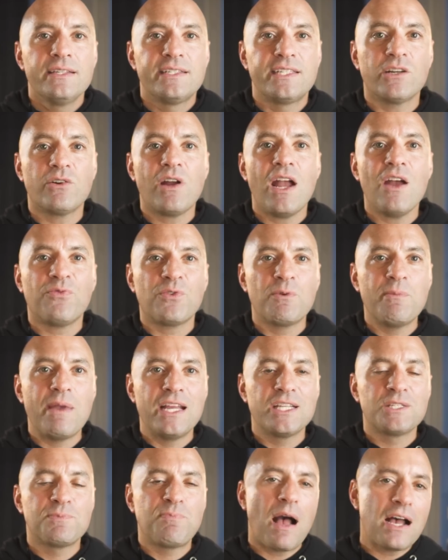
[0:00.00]
SIGGRAPH
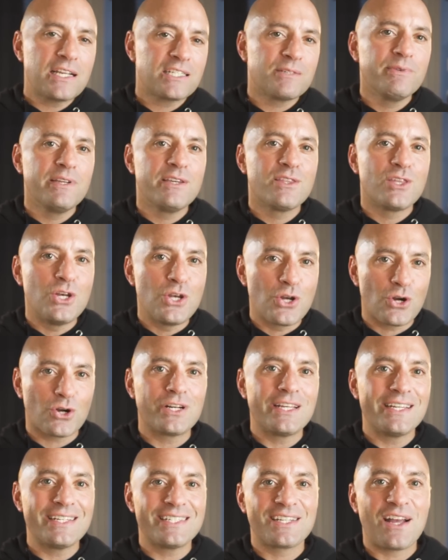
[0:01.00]
remains possibly the
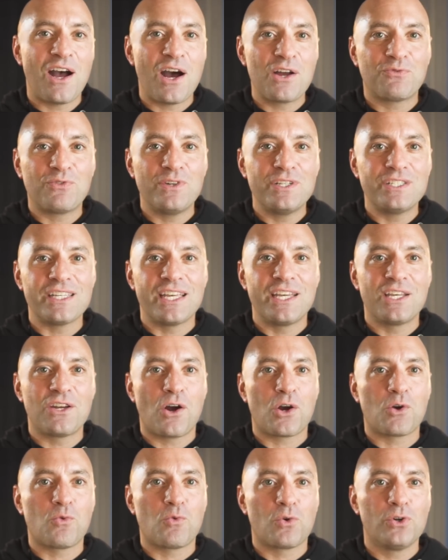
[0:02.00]
nerdiest conference in
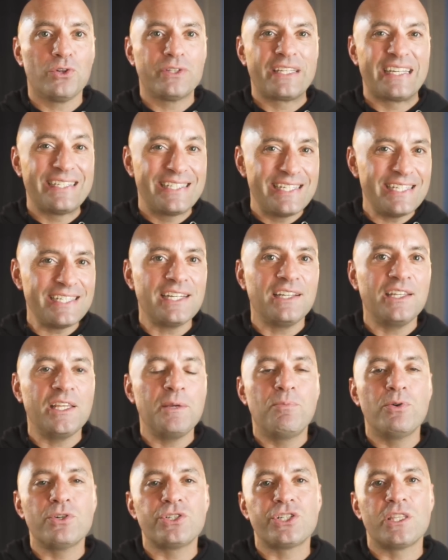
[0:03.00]
our world, consistently
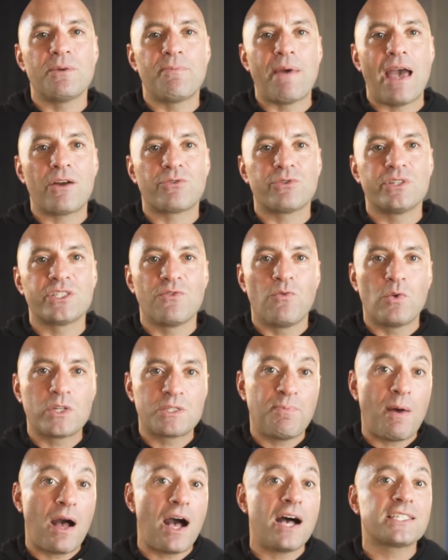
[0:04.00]
pushing the boundaries of what's
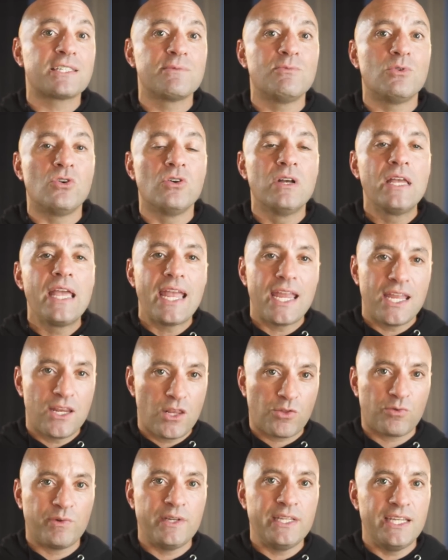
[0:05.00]
possible in
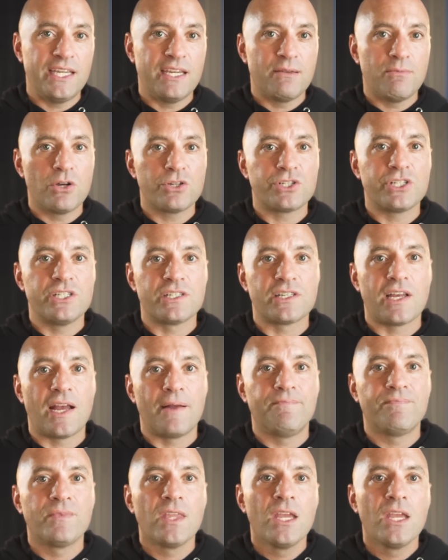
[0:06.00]
3D and motion design.